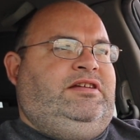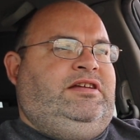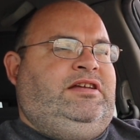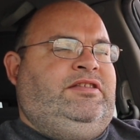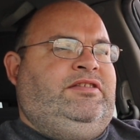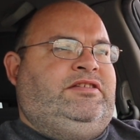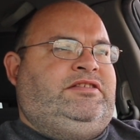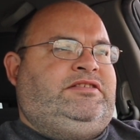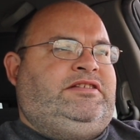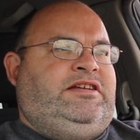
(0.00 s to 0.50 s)

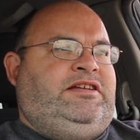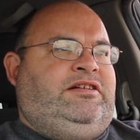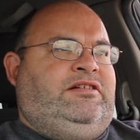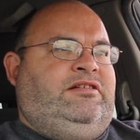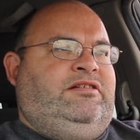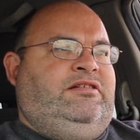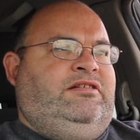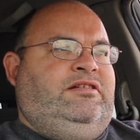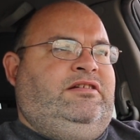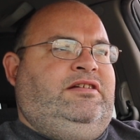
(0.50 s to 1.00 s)
in the
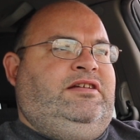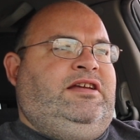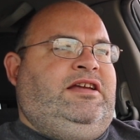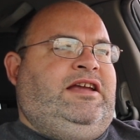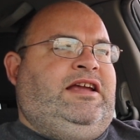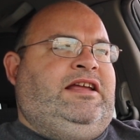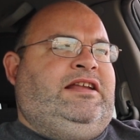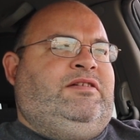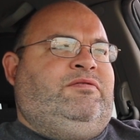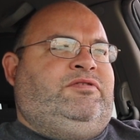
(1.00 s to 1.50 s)
center,
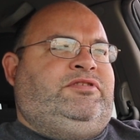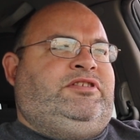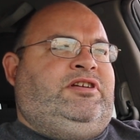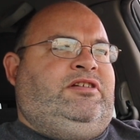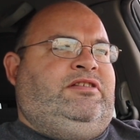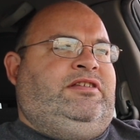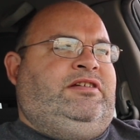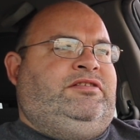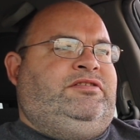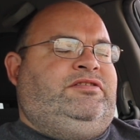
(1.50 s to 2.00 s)
and it was
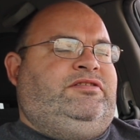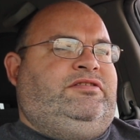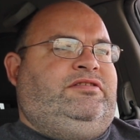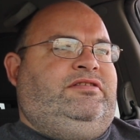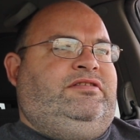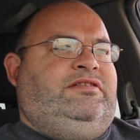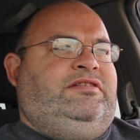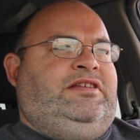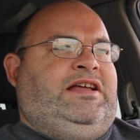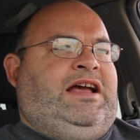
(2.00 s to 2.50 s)
uh, the
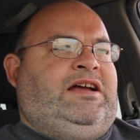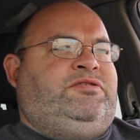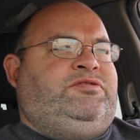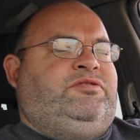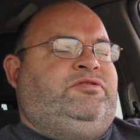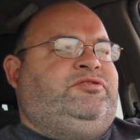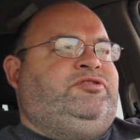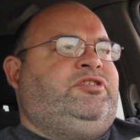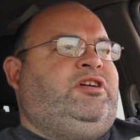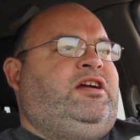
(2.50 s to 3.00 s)

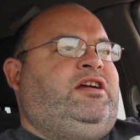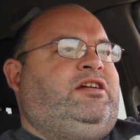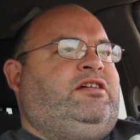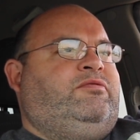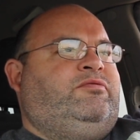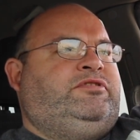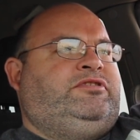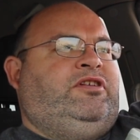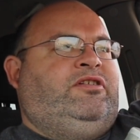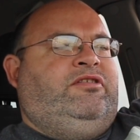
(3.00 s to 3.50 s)
actual
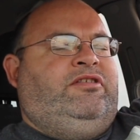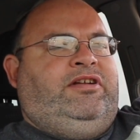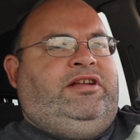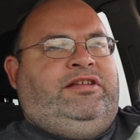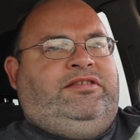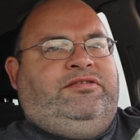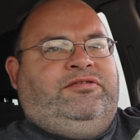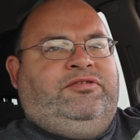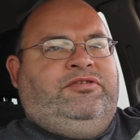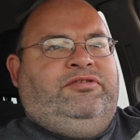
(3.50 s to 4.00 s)
truck was
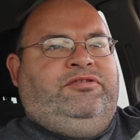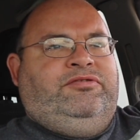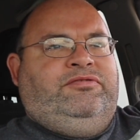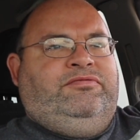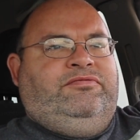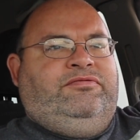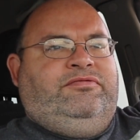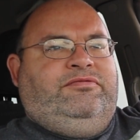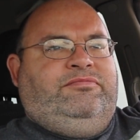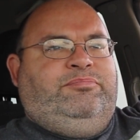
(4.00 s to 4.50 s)
already
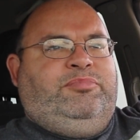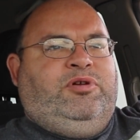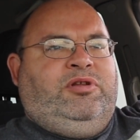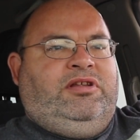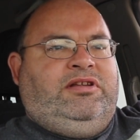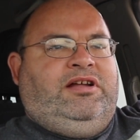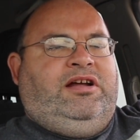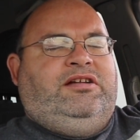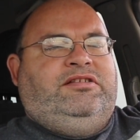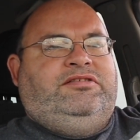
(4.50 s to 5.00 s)
through
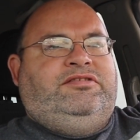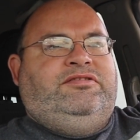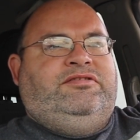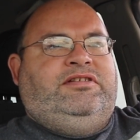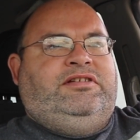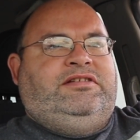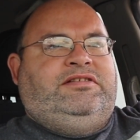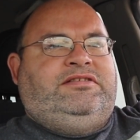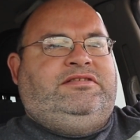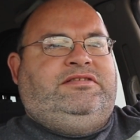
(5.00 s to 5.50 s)
pulling on to
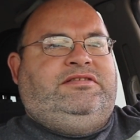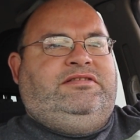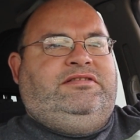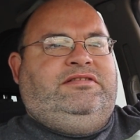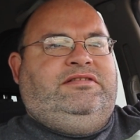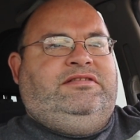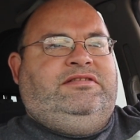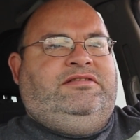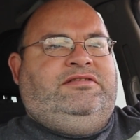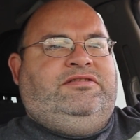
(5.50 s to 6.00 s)
the
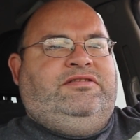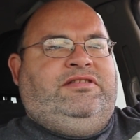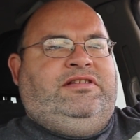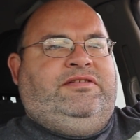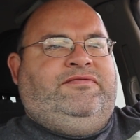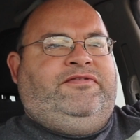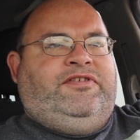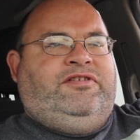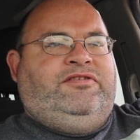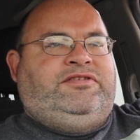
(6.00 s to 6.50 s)
to
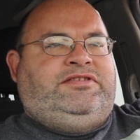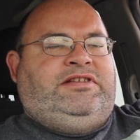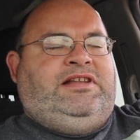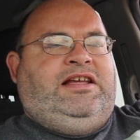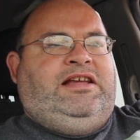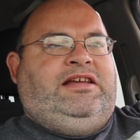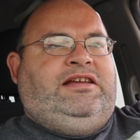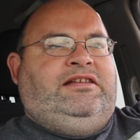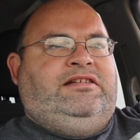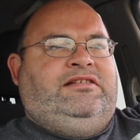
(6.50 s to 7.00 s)
the first
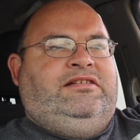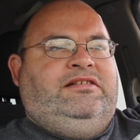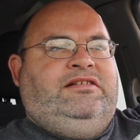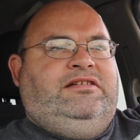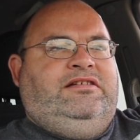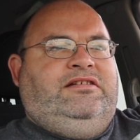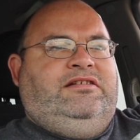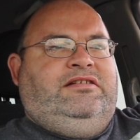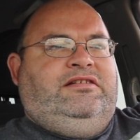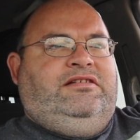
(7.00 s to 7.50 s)
lane,
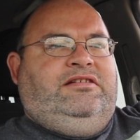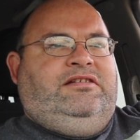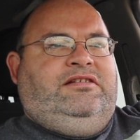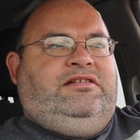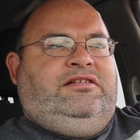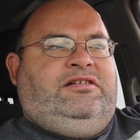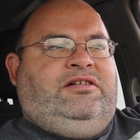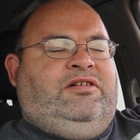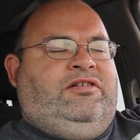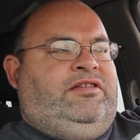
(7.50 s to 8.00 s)

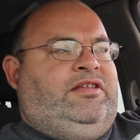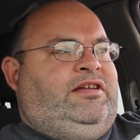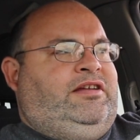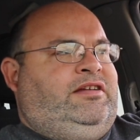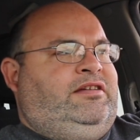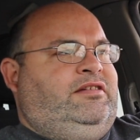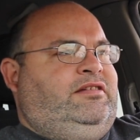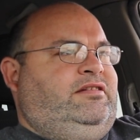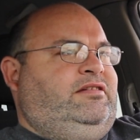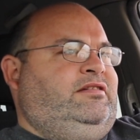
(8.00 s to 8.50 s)
or
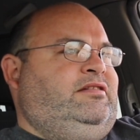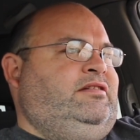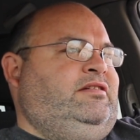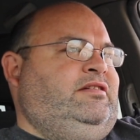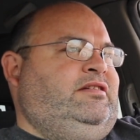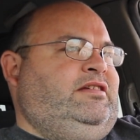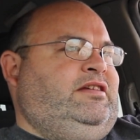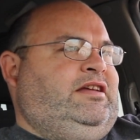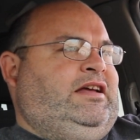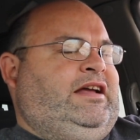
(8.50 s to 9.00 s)
the
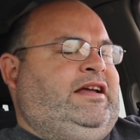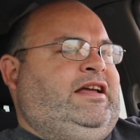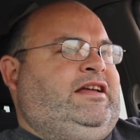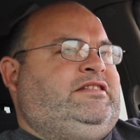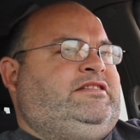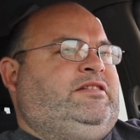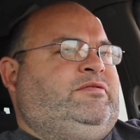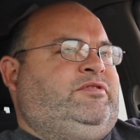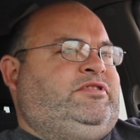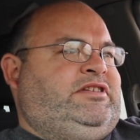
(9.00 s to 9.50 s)
I
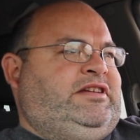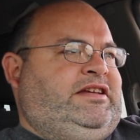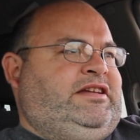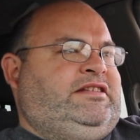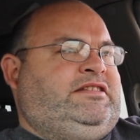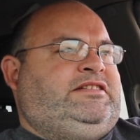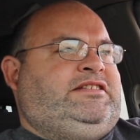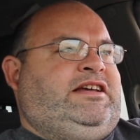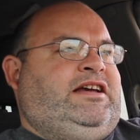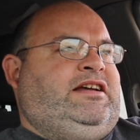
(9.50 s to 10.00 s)
guess it was the
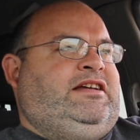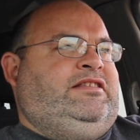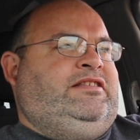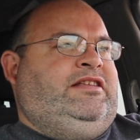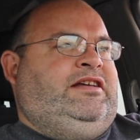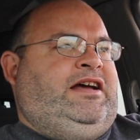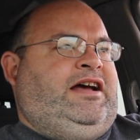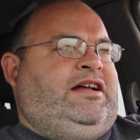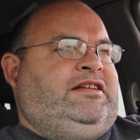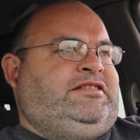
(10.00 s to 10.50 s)
inside
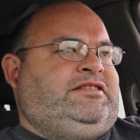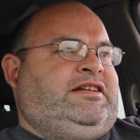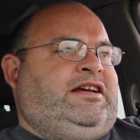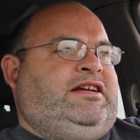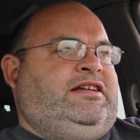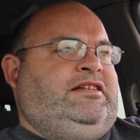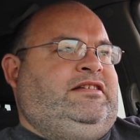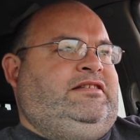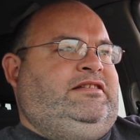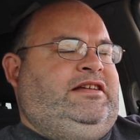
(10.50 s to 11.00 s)
the
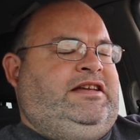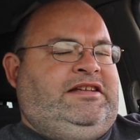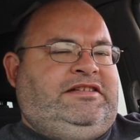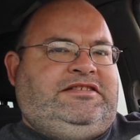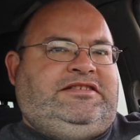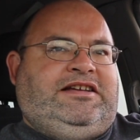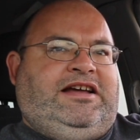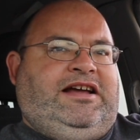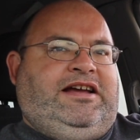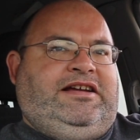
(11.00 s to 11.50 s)
outside
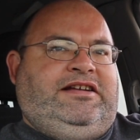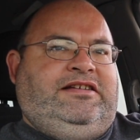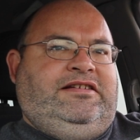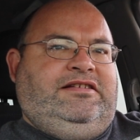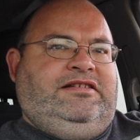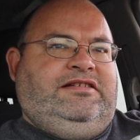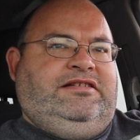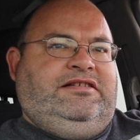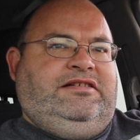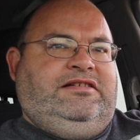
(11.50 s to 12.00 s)
inside
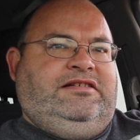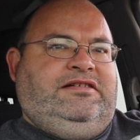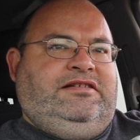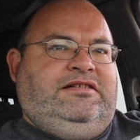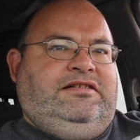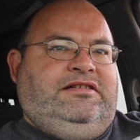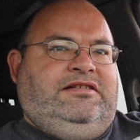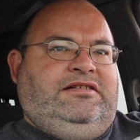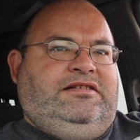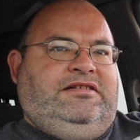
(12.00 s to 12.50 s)

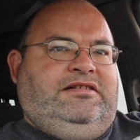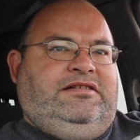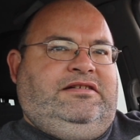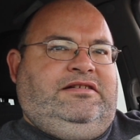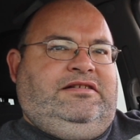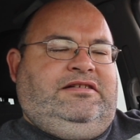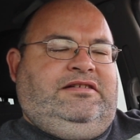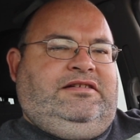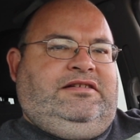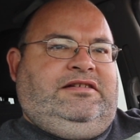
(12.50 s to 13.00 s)

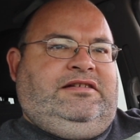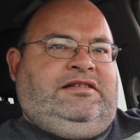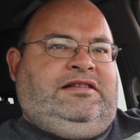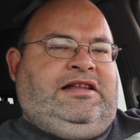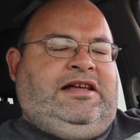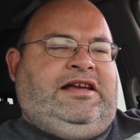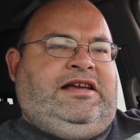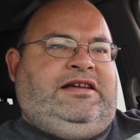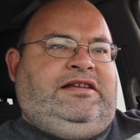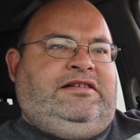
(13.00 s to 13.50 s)

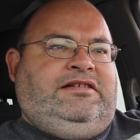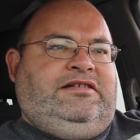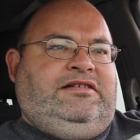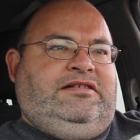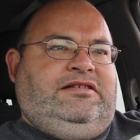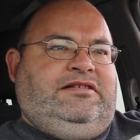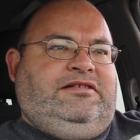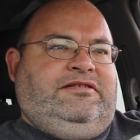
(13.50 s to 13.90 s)
lane.